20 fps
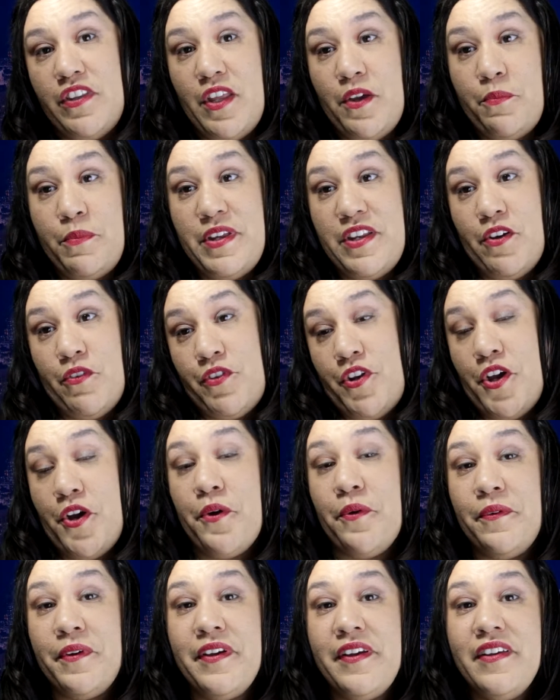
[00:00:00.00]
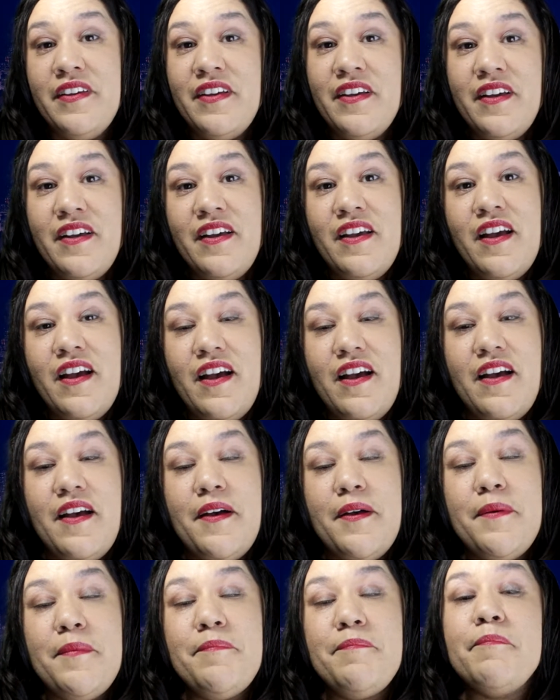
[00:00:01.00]
villain that we don't know.
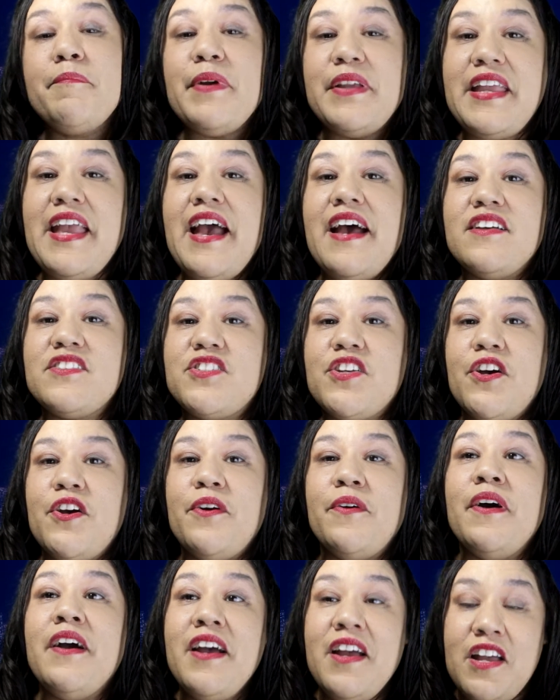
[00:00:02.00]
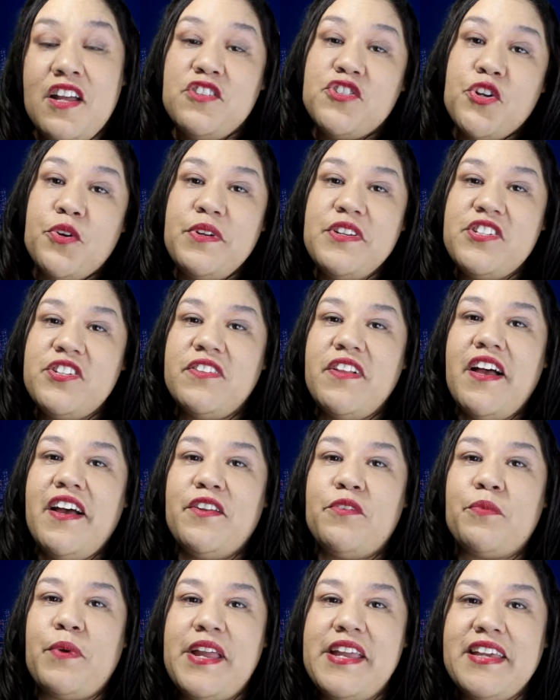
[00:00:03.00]
But yeah, so jury's still
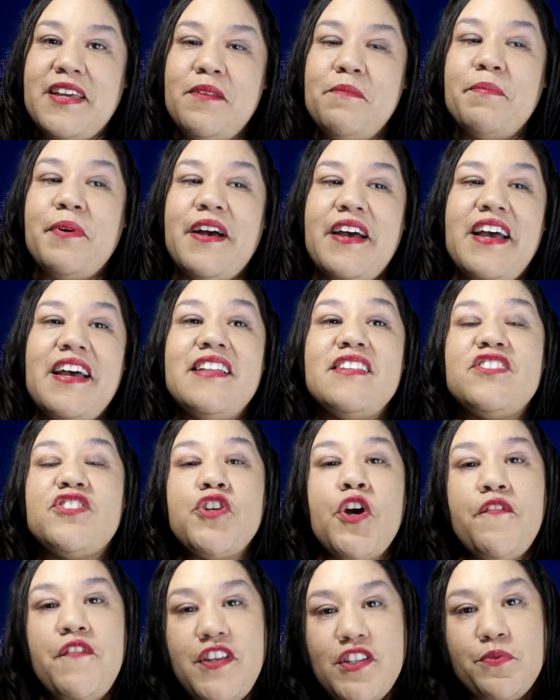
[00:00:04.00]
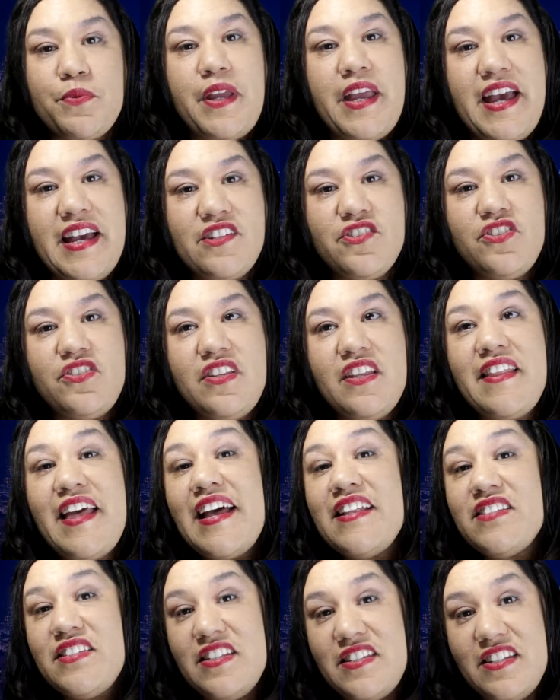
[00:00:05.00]
on Reagan, but Sophie's reaction to
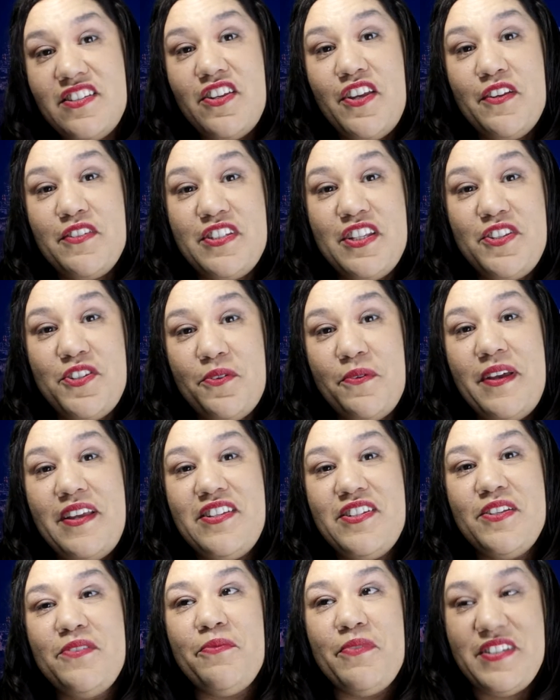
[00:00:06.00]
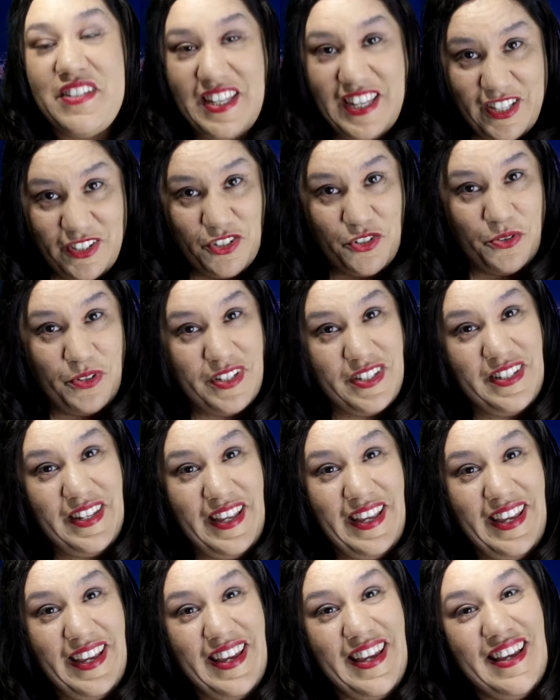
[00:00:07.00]
that situation was
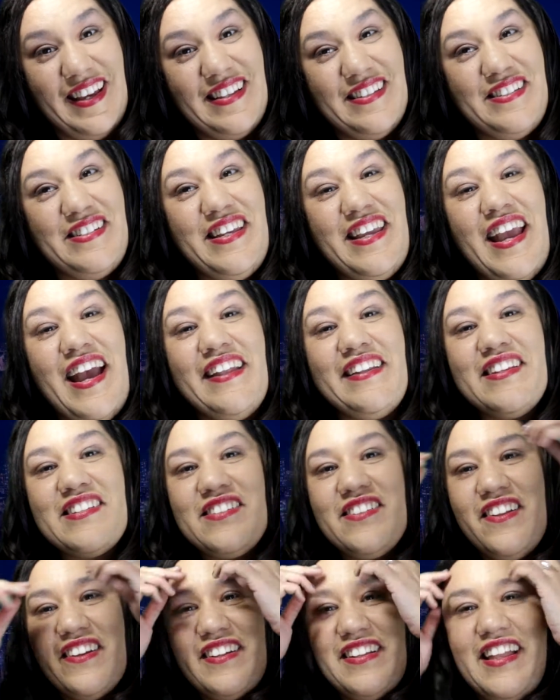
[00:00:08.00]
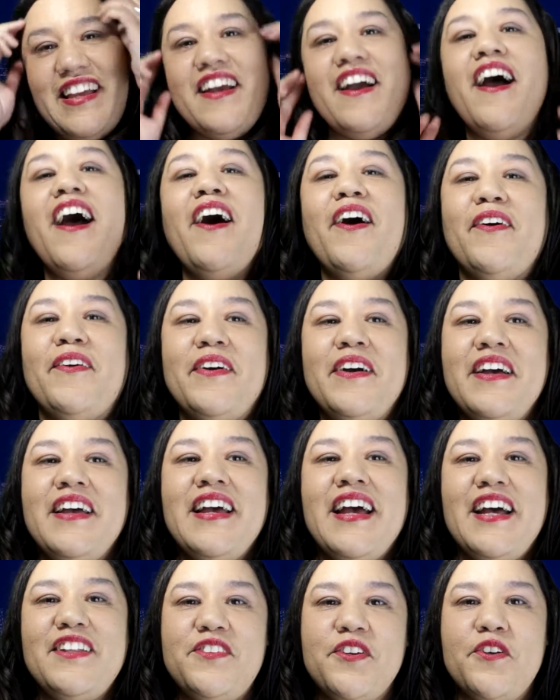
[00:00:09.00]
interesting. She had this look like, oh,
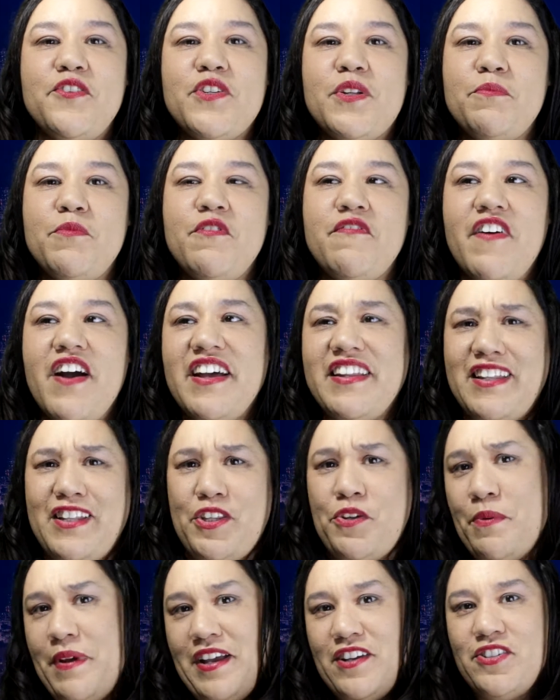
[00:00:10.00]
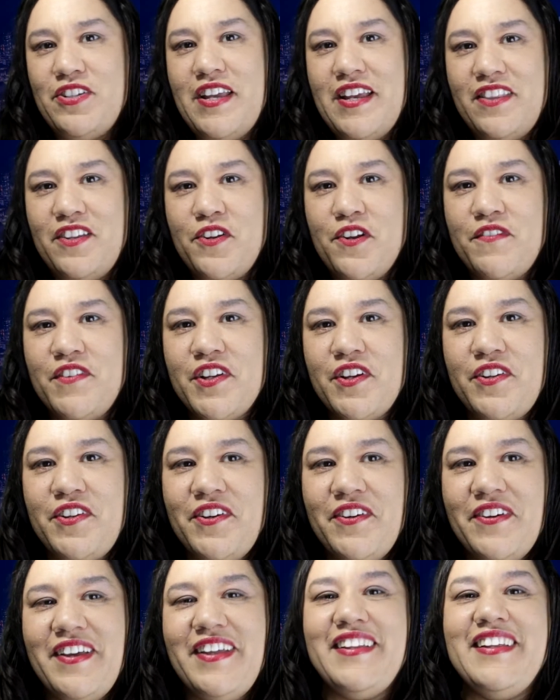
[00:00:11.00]
I told you to move on and you actually had the nerve to
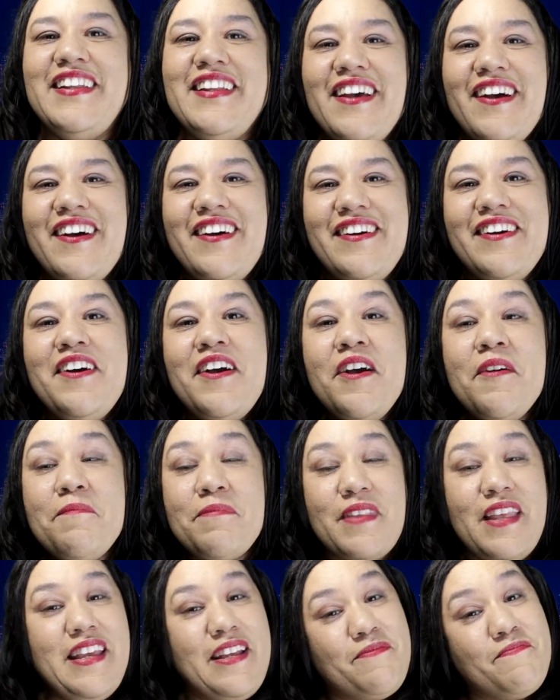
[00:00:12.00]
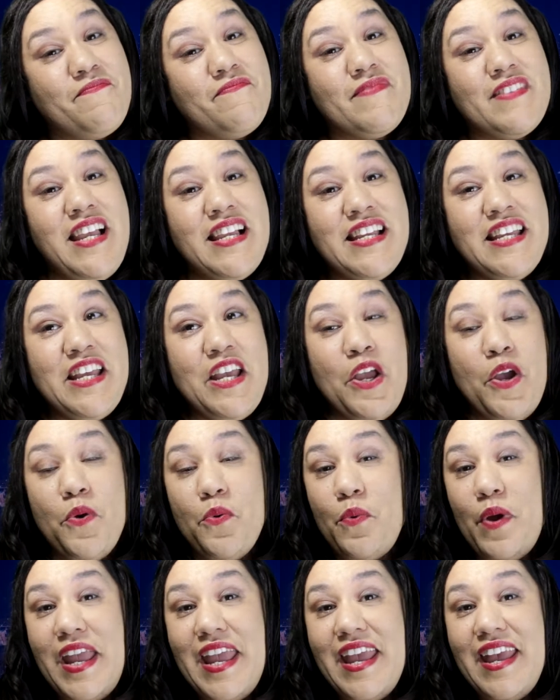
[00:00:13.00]
go do it, you know? I'm like,
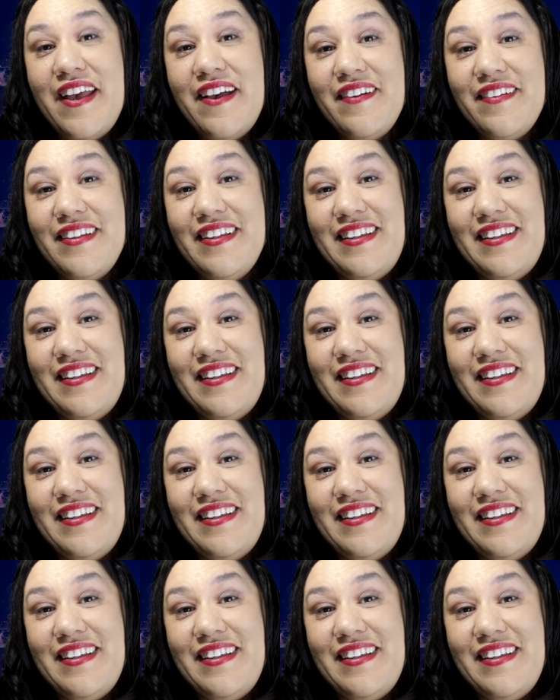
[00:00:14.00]
well.